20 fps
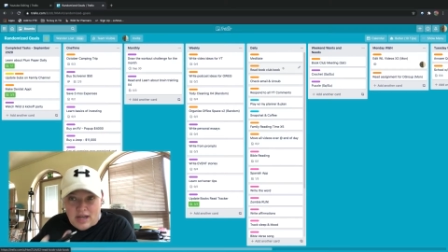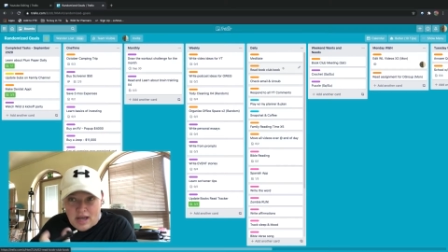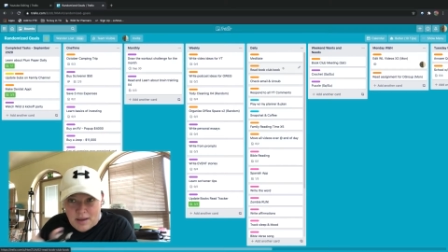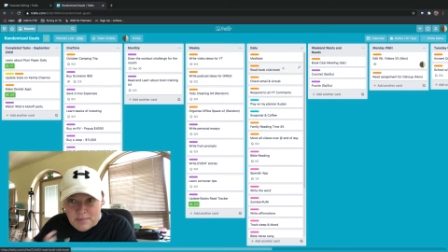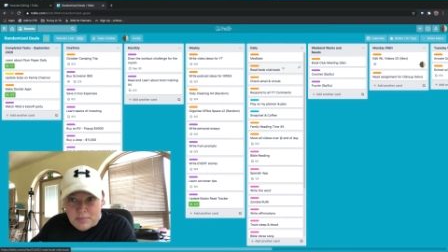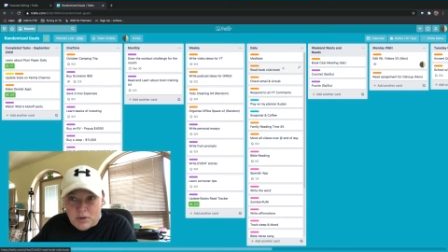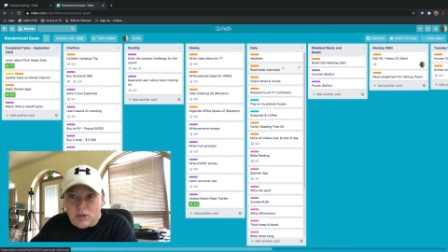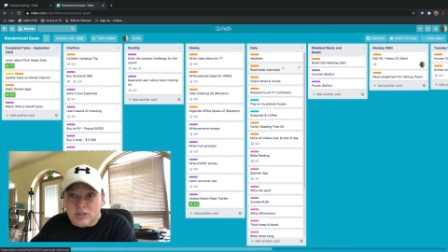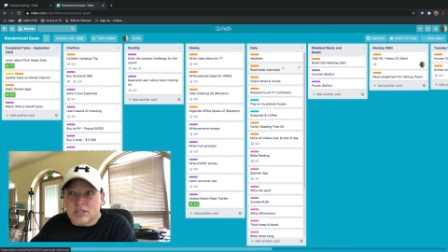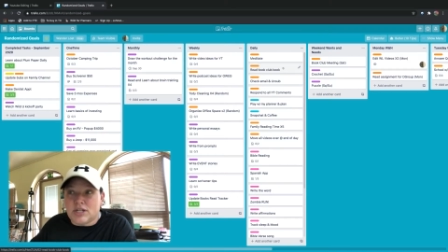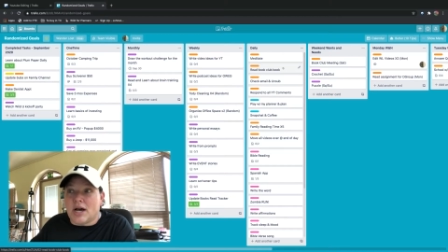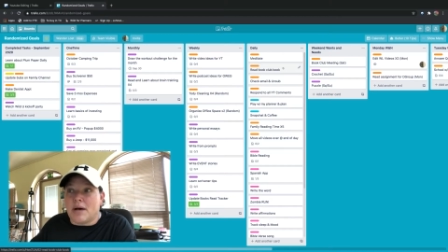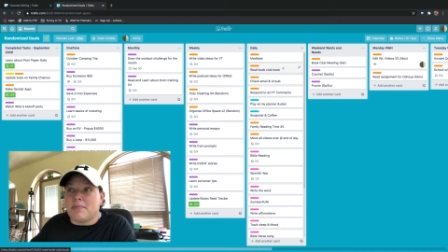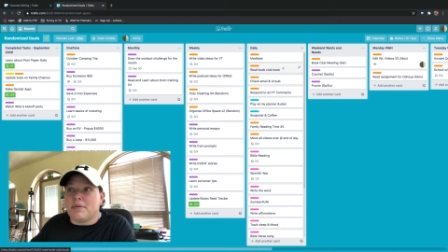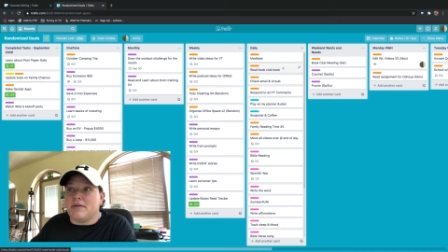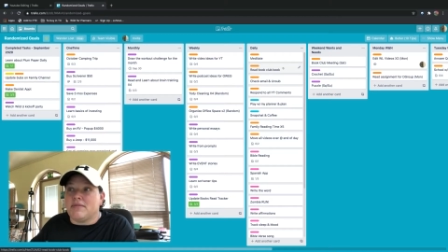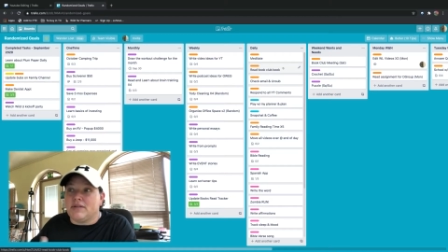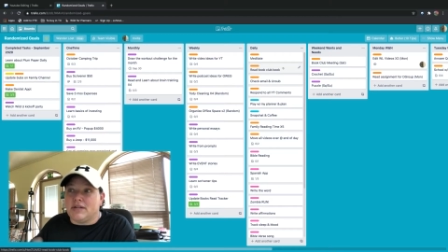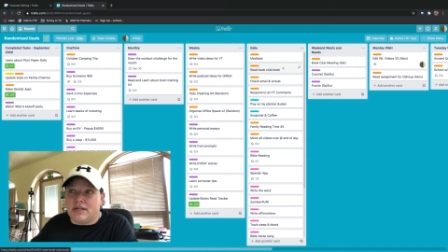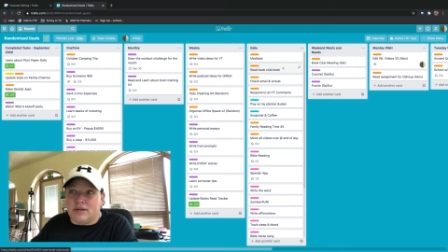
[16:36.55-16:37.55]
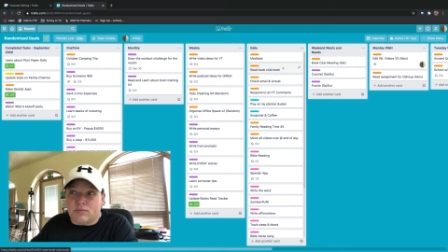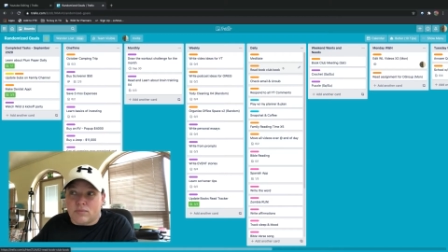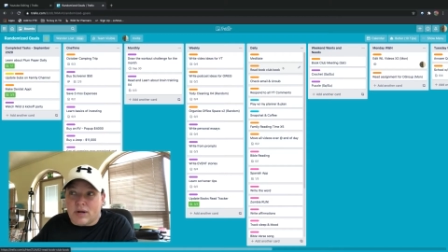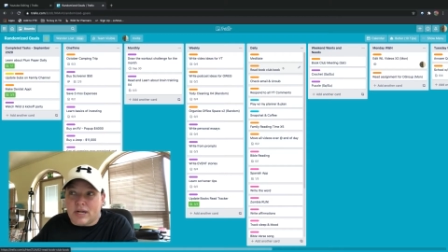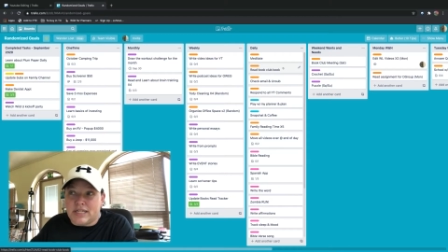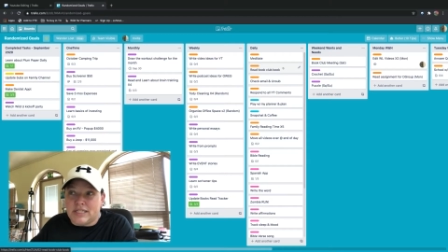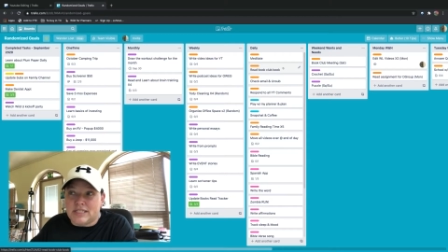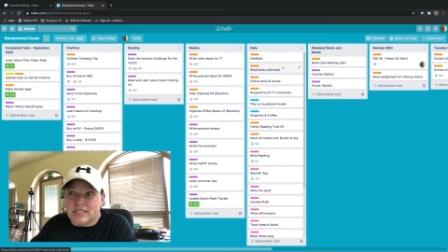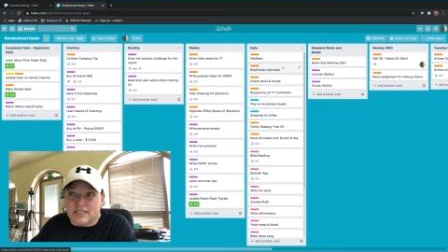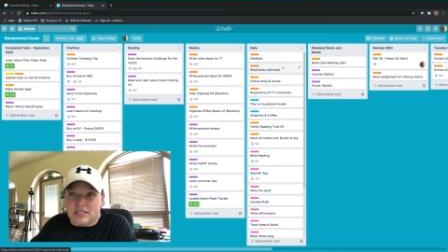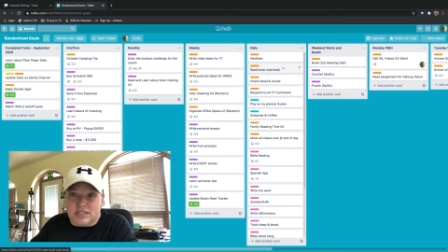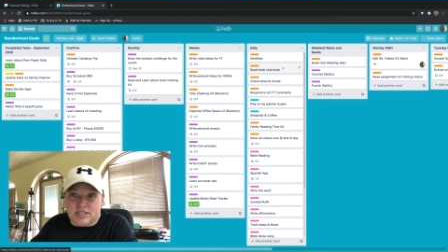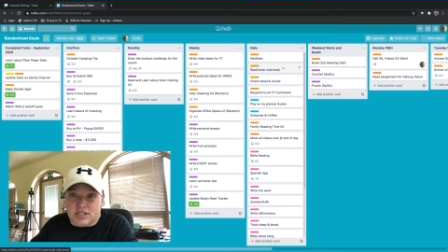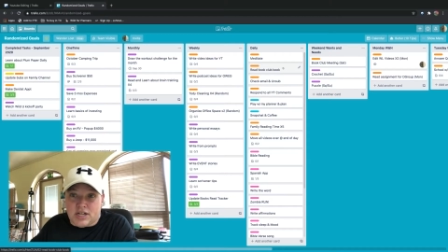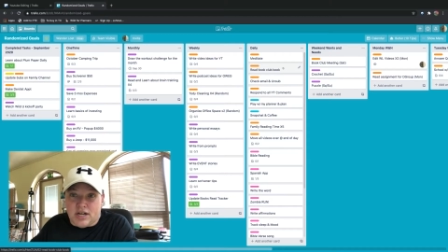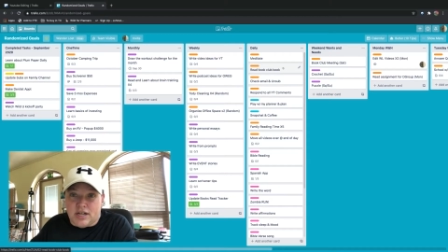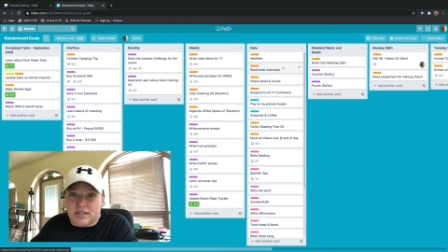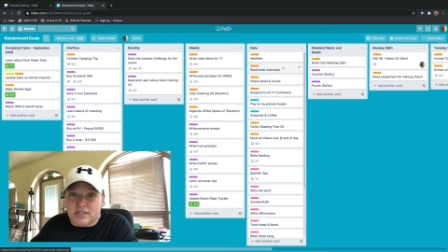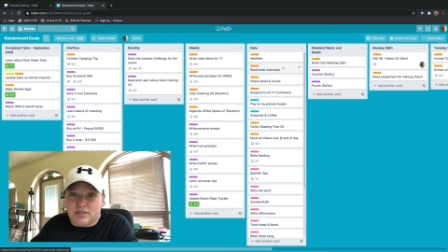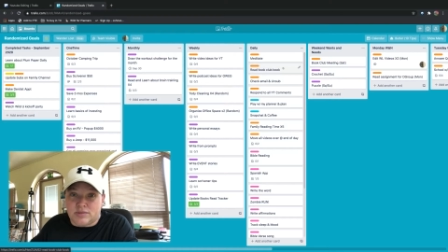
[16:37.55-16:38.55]
I'm on top of it and ready to
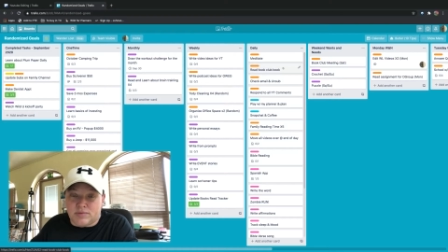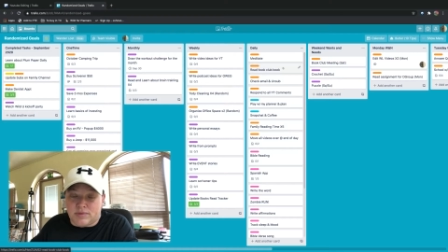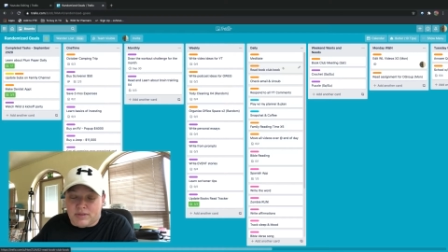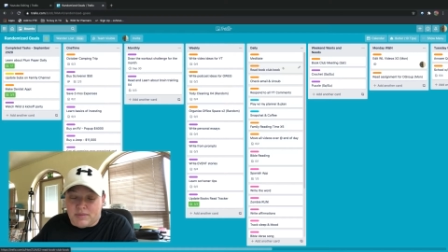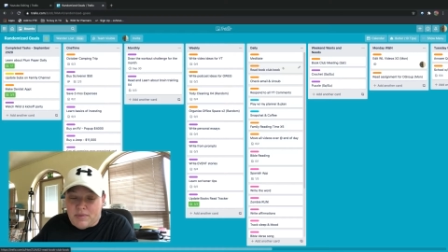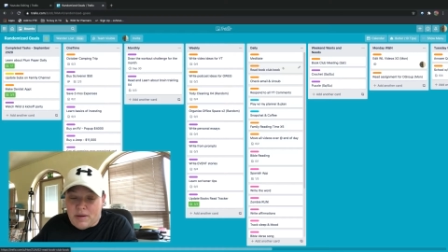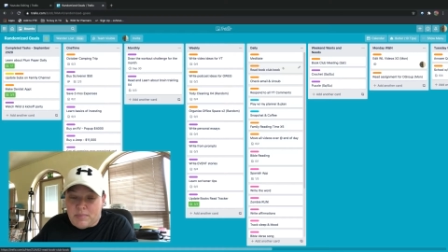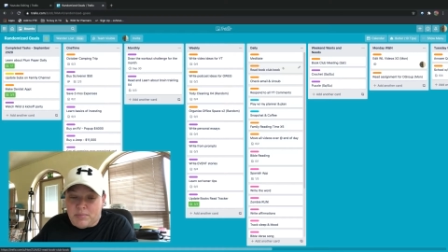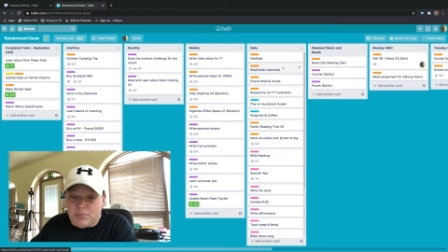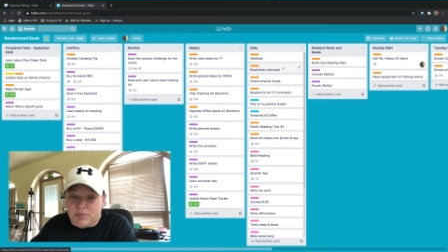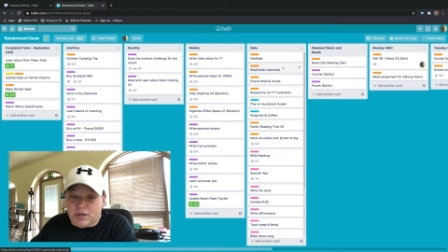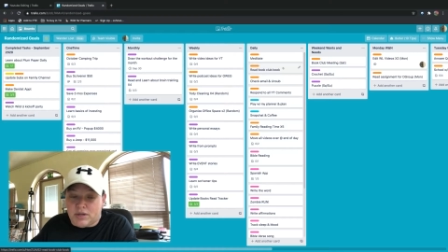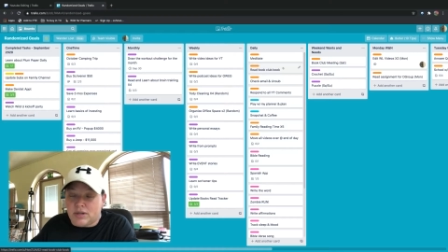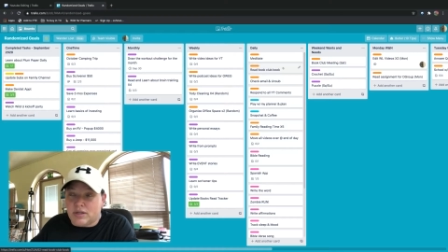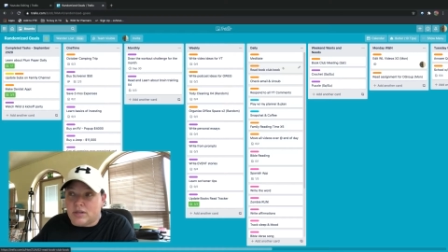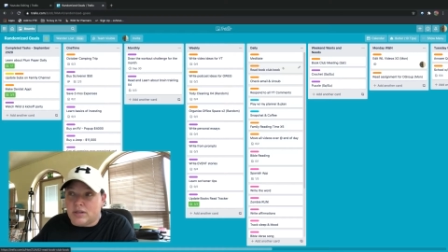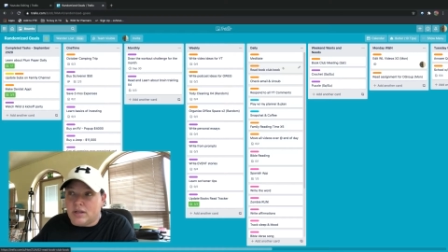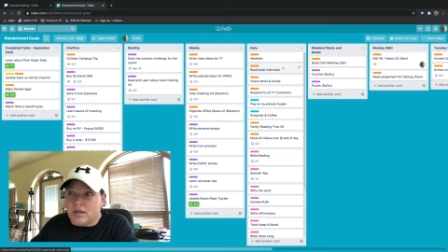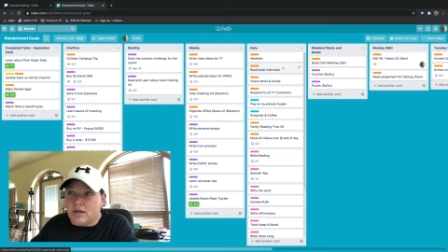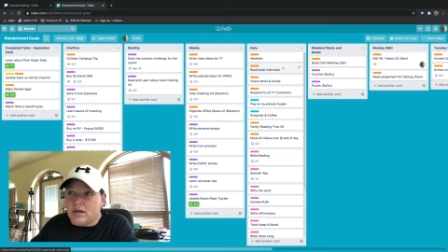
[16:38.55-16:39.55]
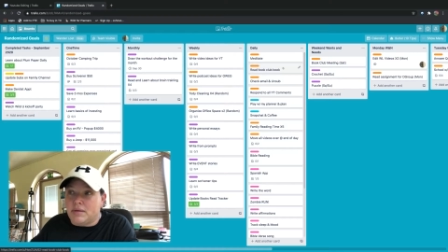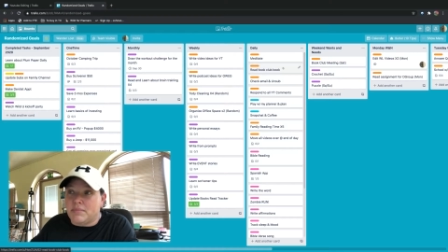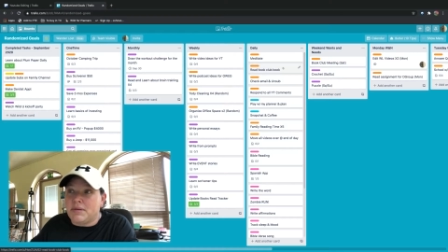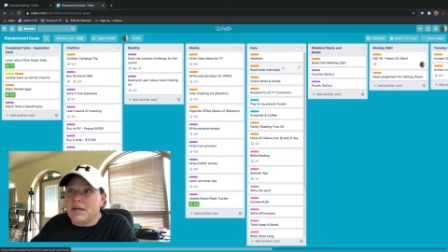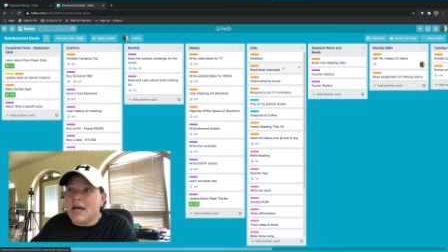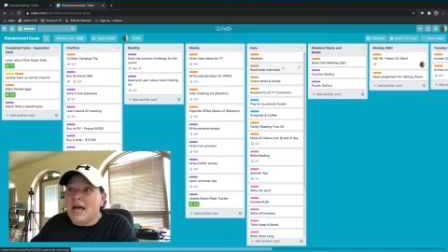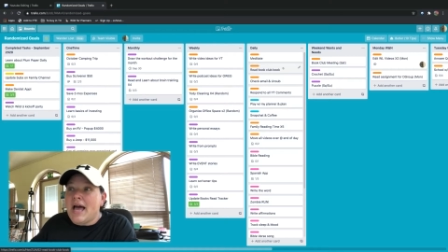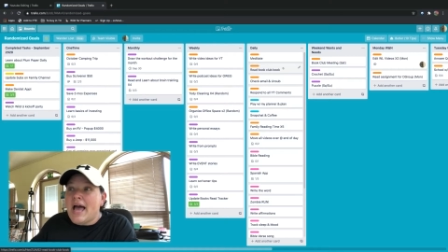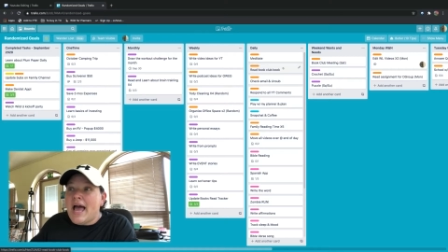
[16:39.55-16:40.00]
discuss with my book club.